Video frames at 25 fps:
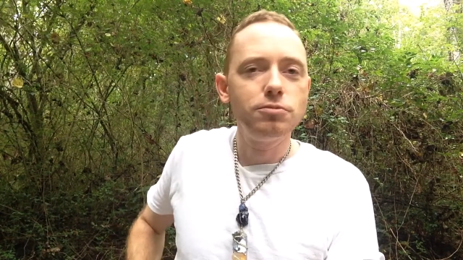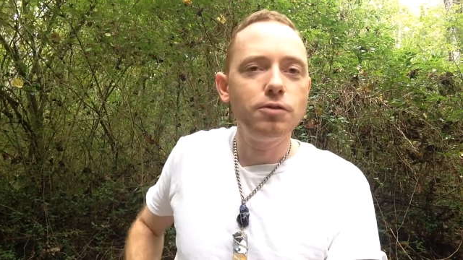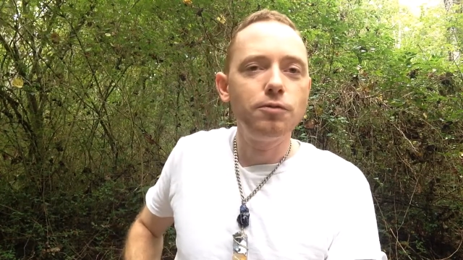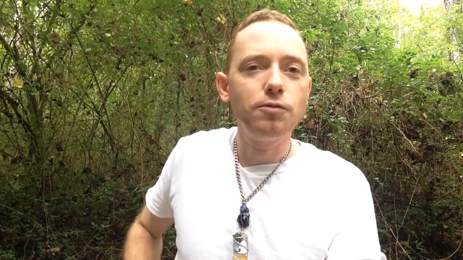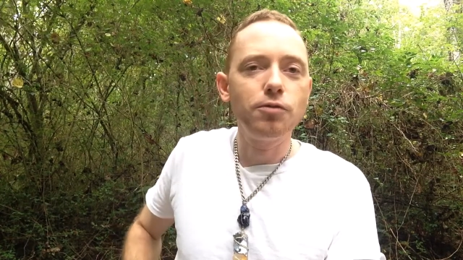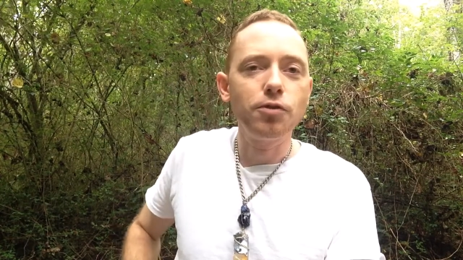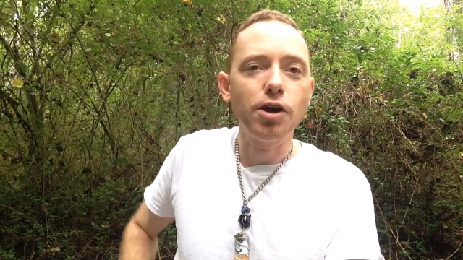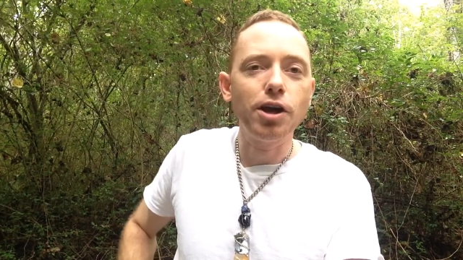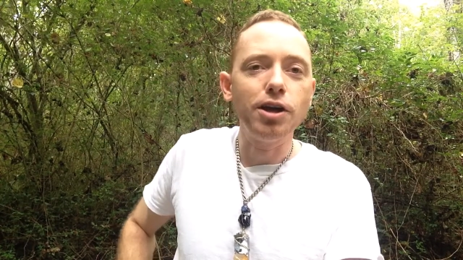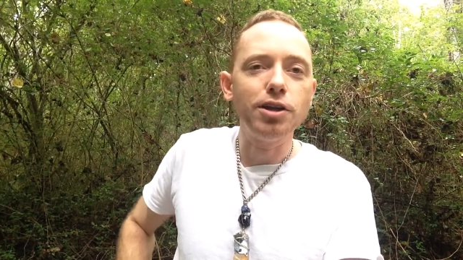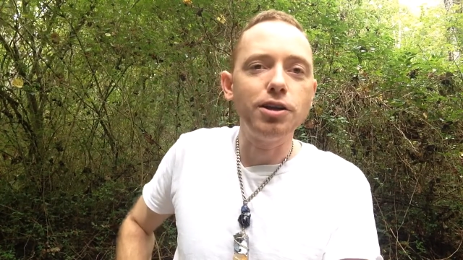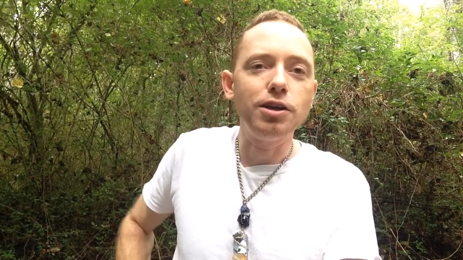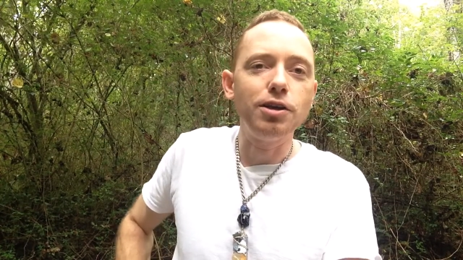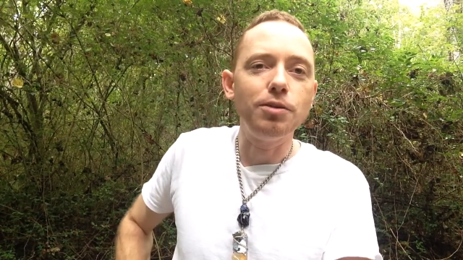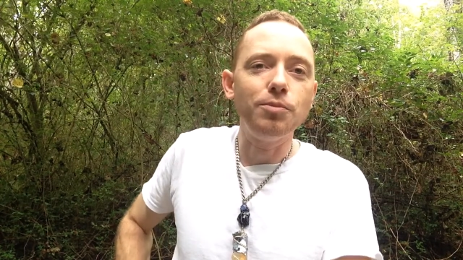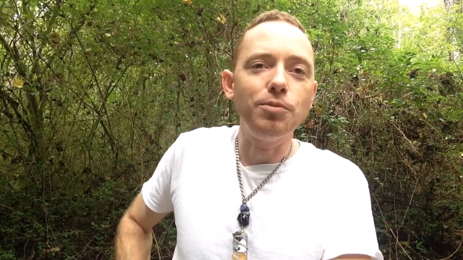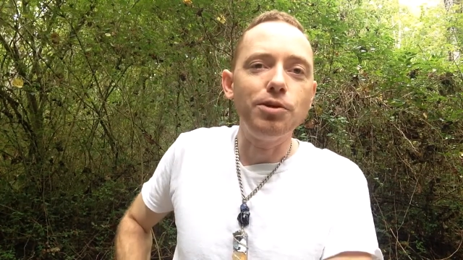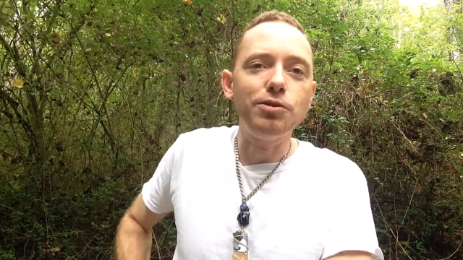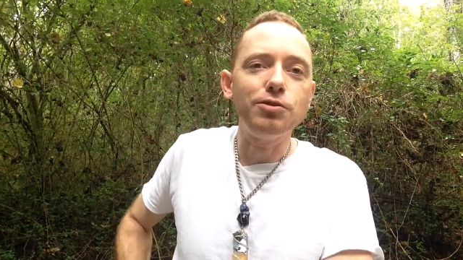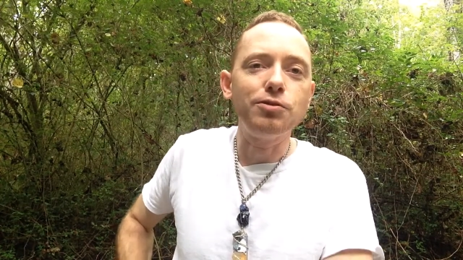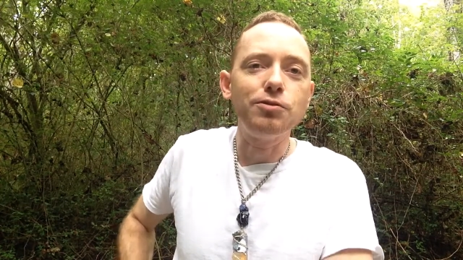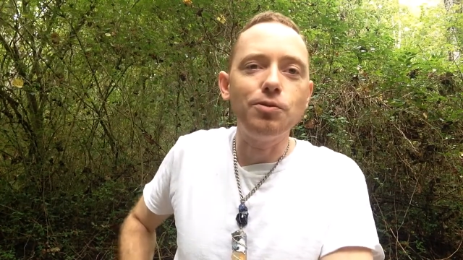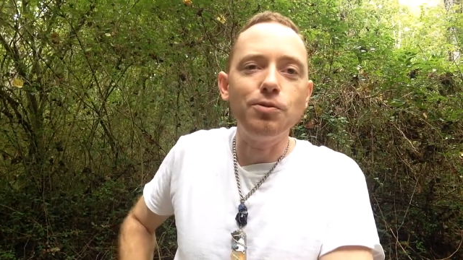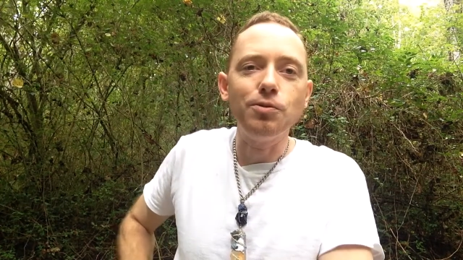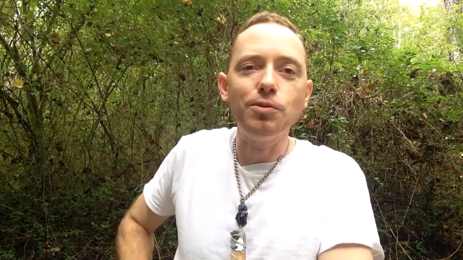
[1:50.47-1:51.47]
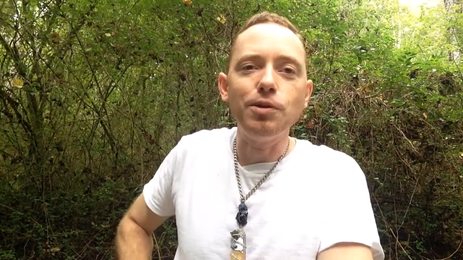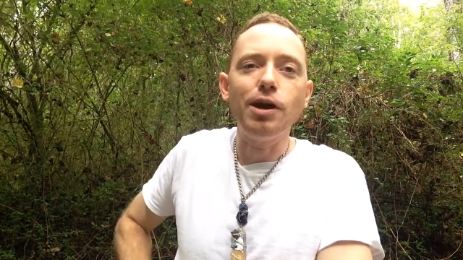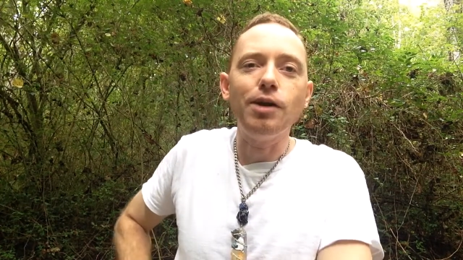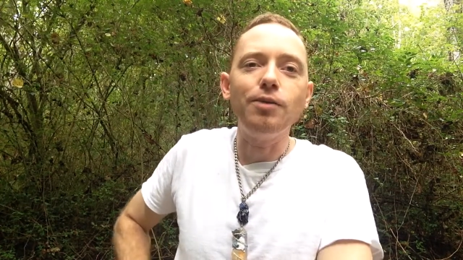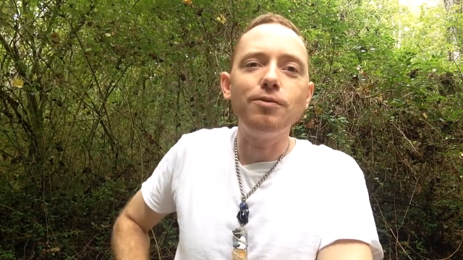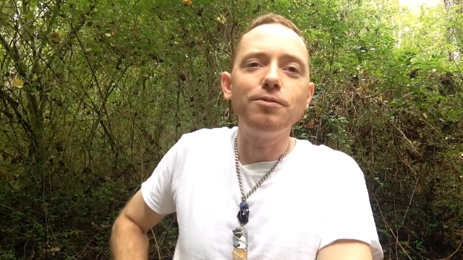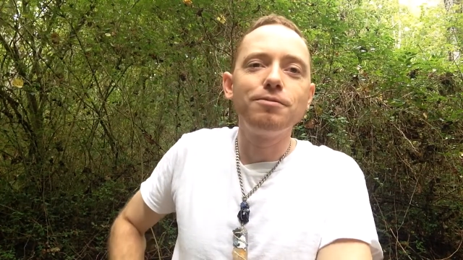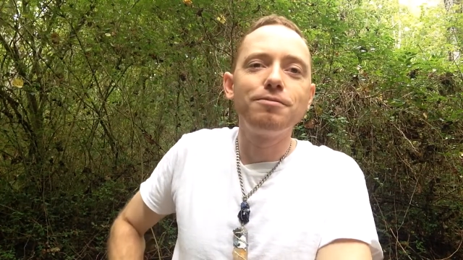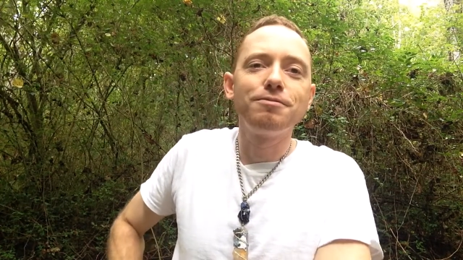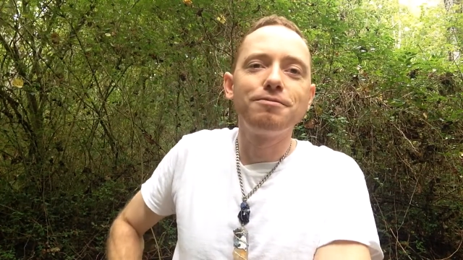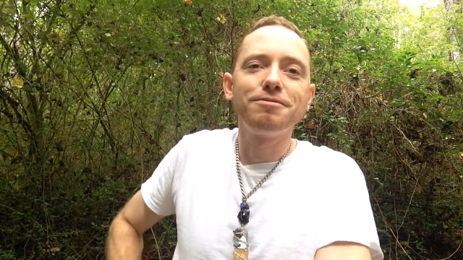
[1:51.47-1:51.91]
forgot to get my stone out.